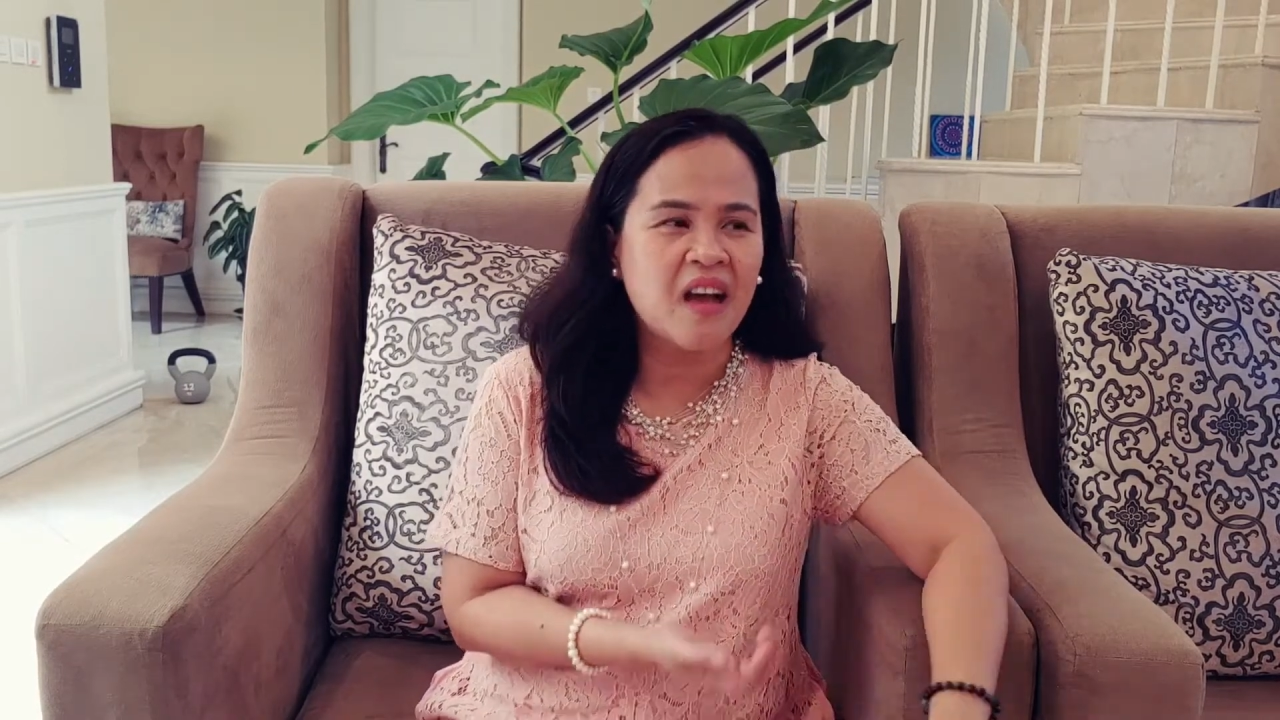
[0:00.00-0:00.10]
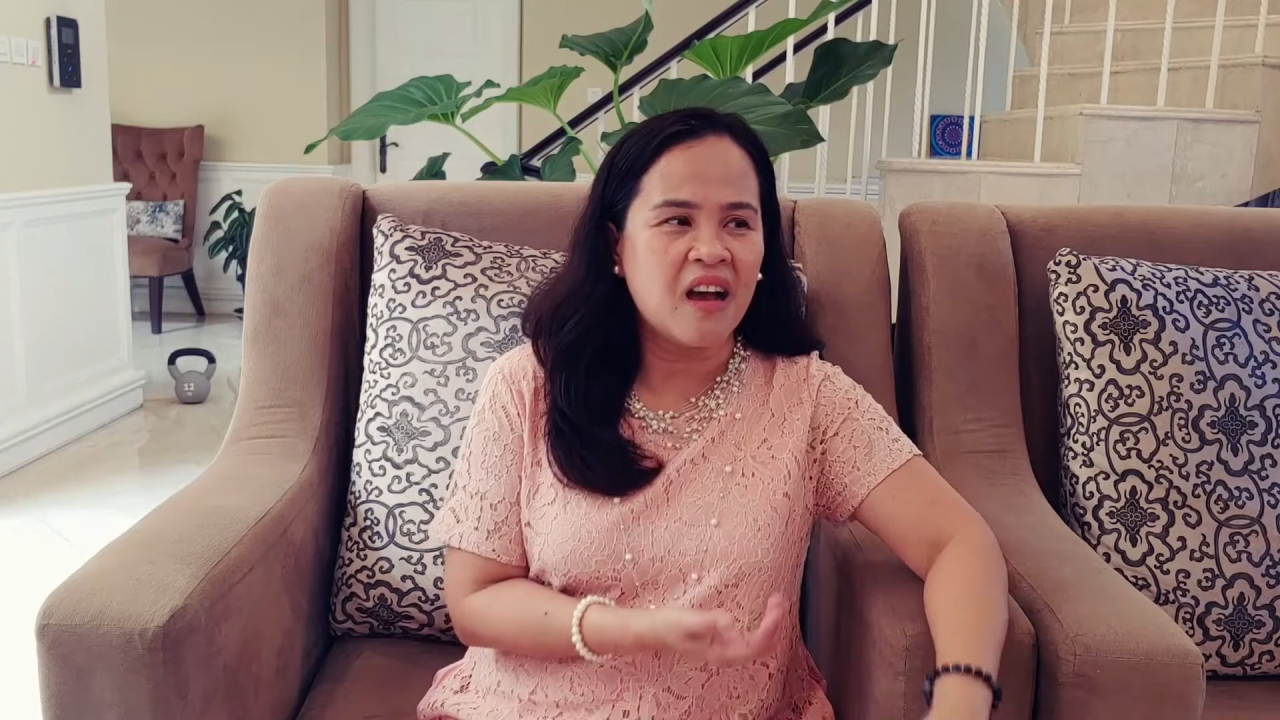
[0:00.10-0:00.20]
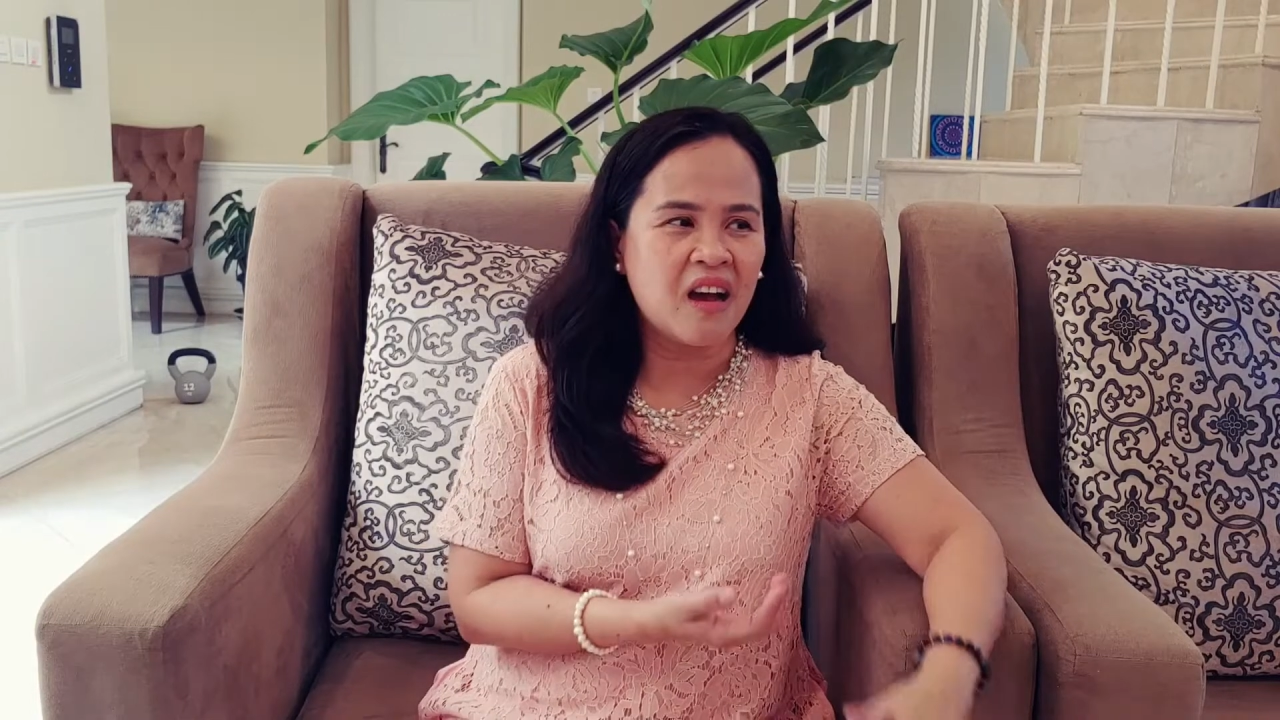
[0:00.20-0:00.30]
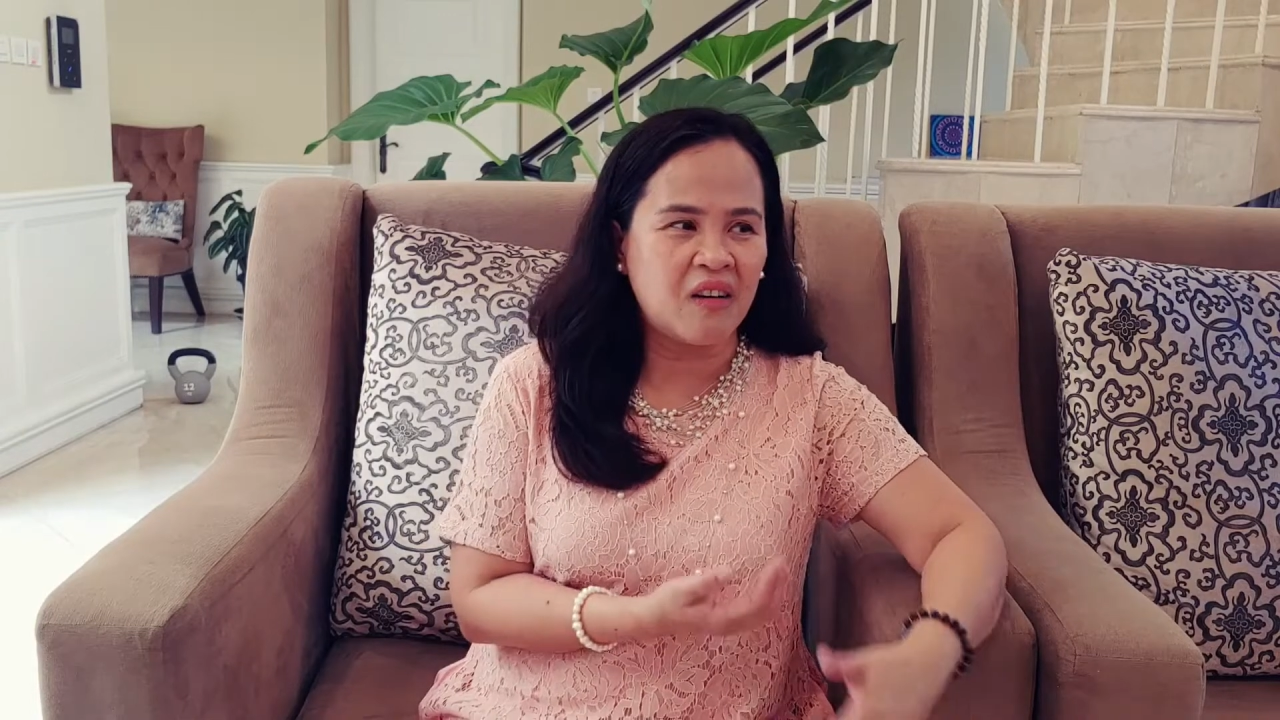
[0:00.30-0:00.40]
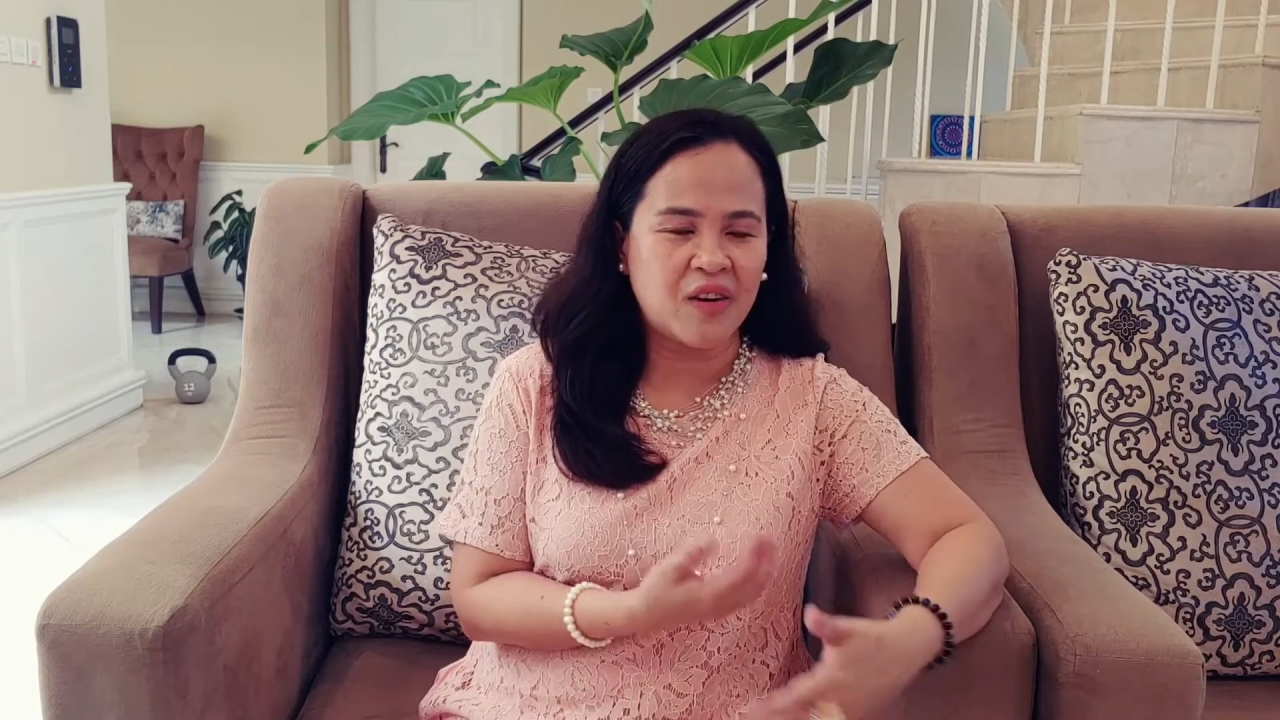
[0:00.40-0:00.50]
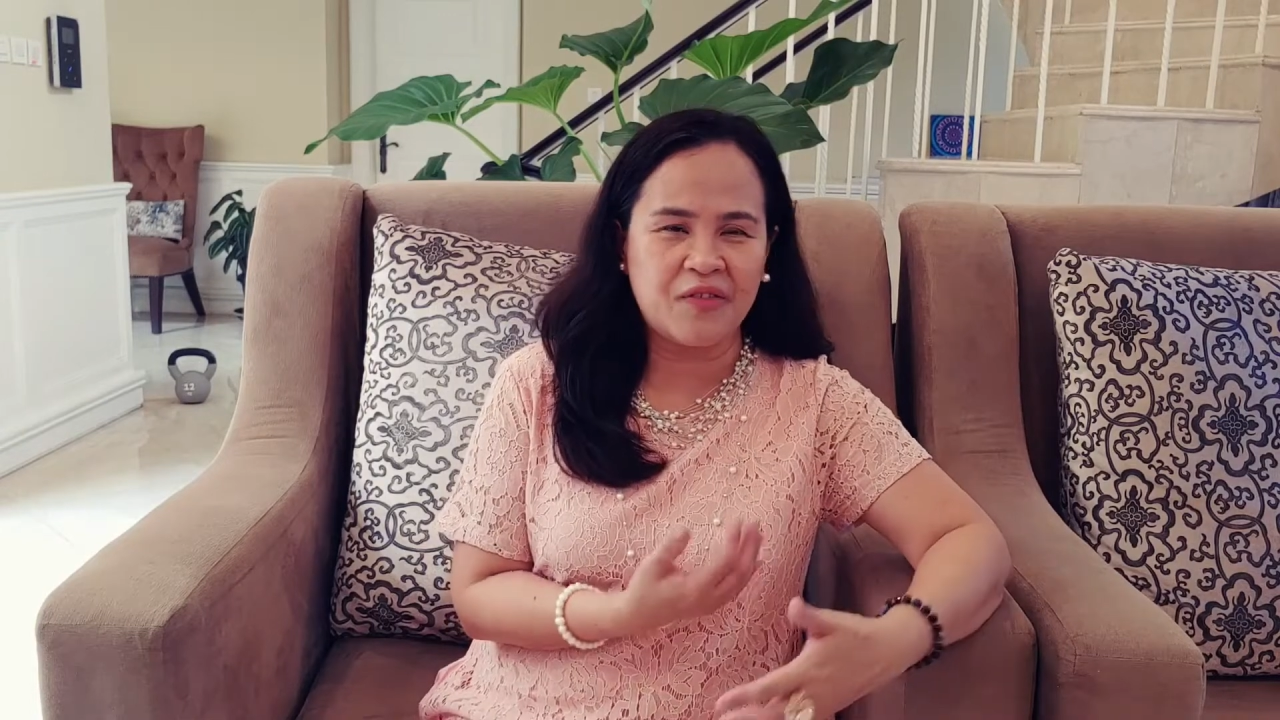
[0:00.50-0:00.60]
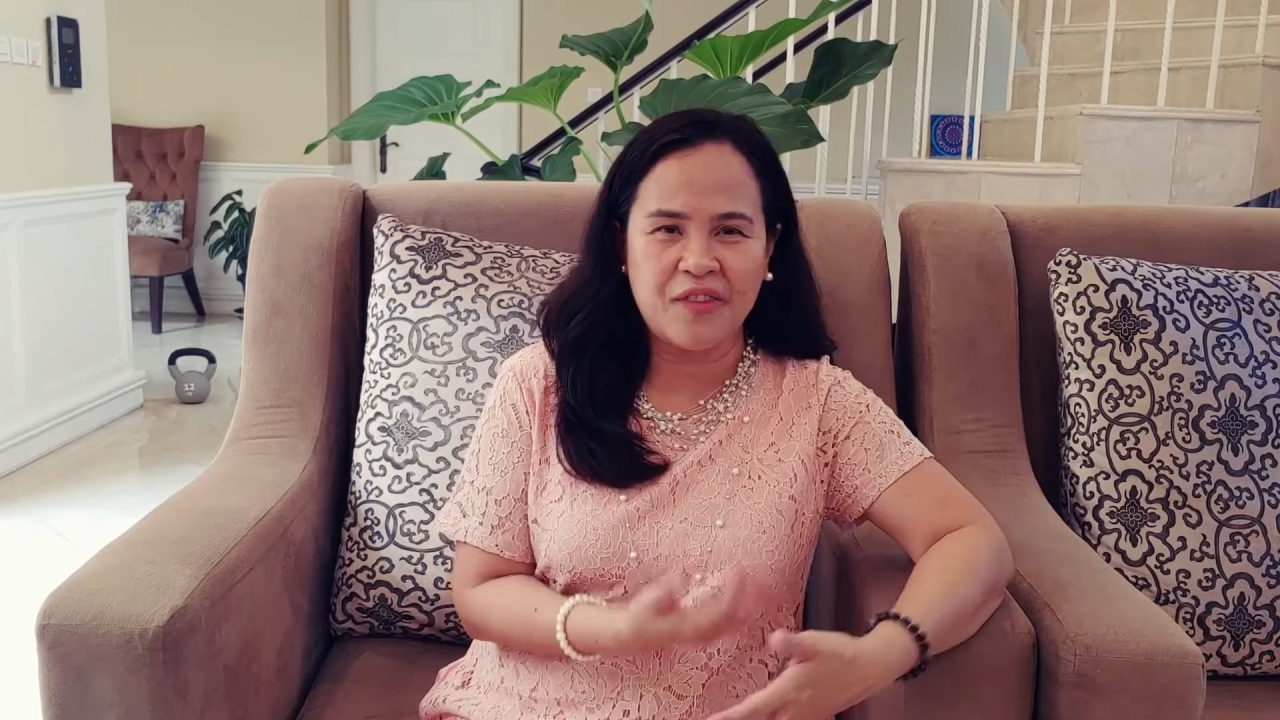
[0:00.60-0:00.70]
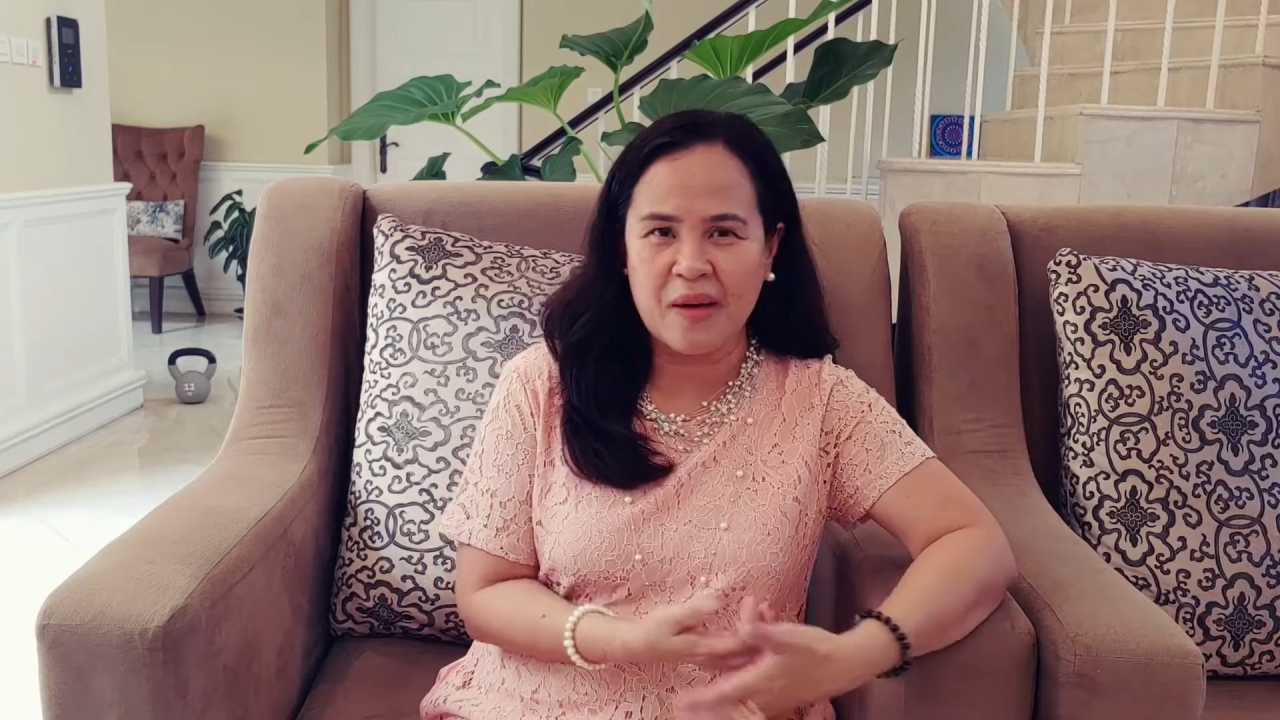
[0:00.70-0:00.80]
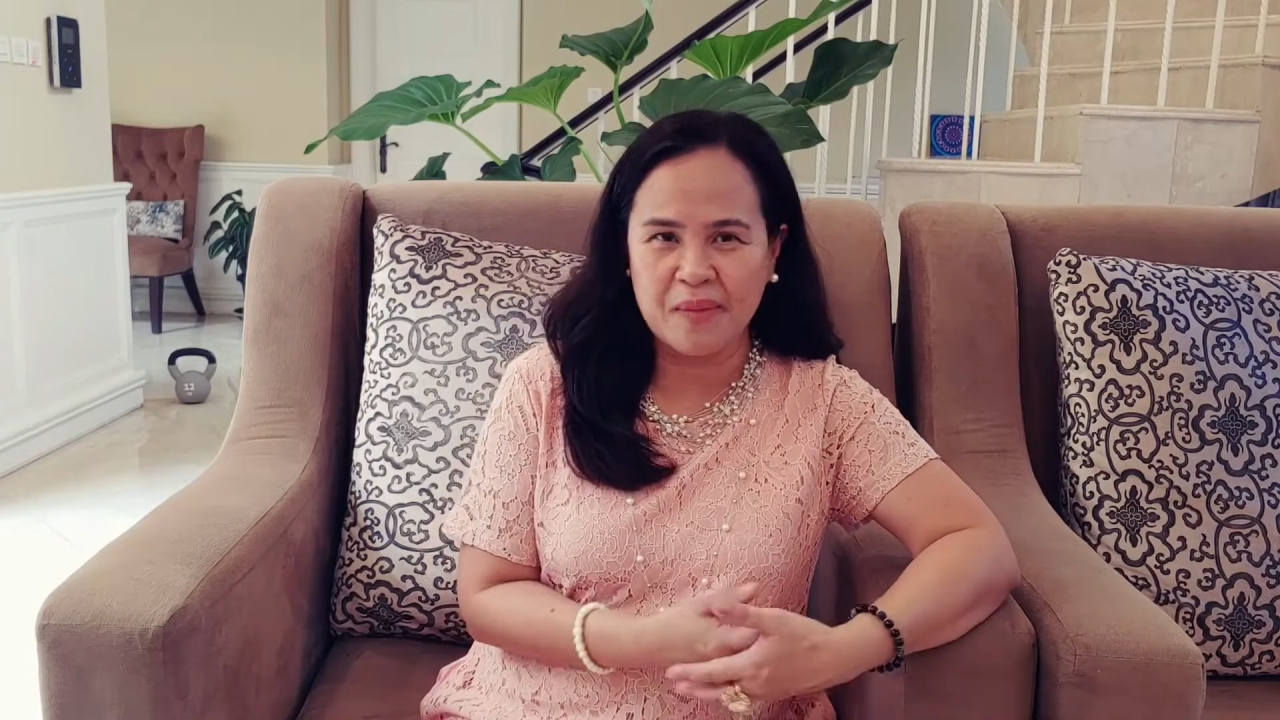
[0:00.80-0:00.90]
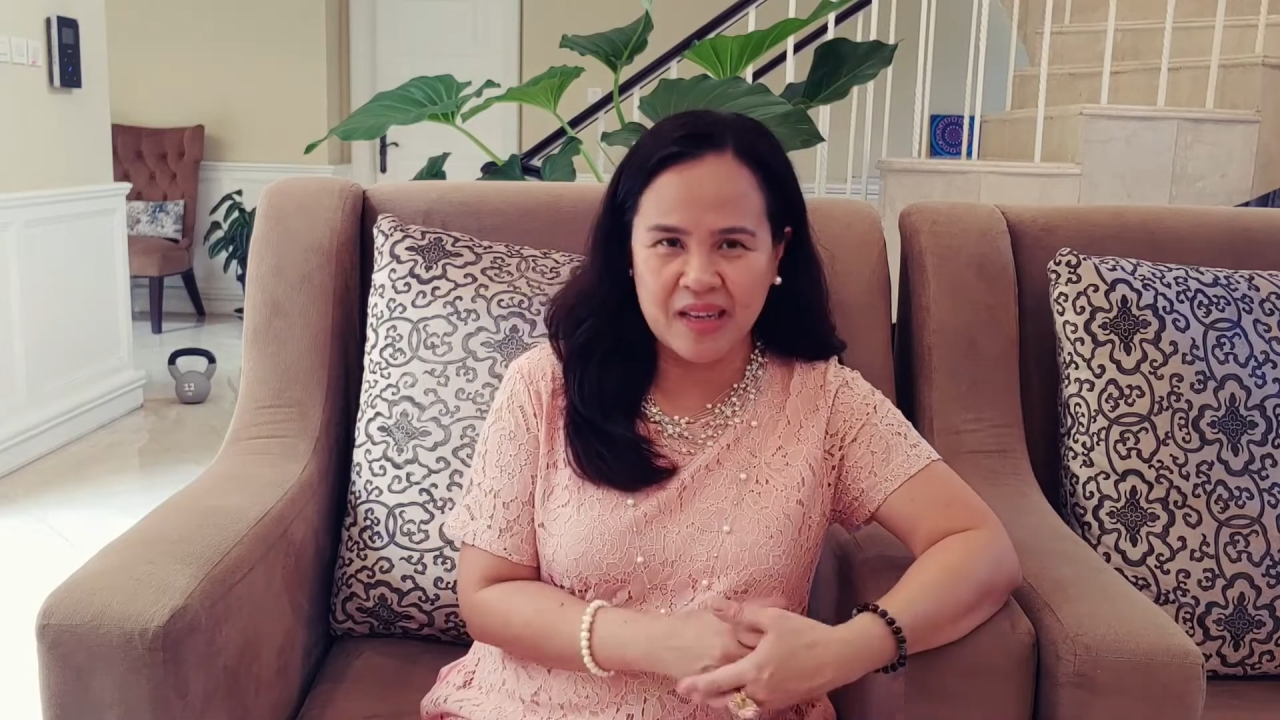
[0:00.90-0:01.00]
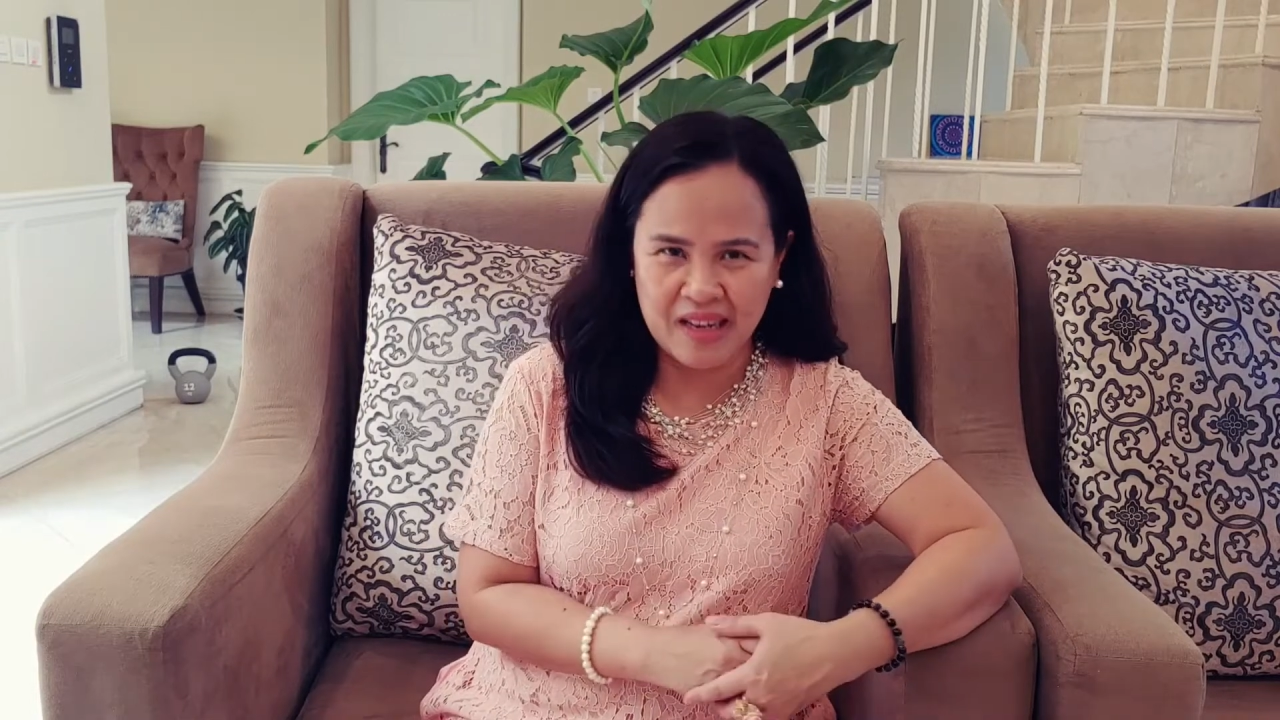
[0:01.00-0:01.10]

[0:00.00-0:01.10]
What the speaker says: our family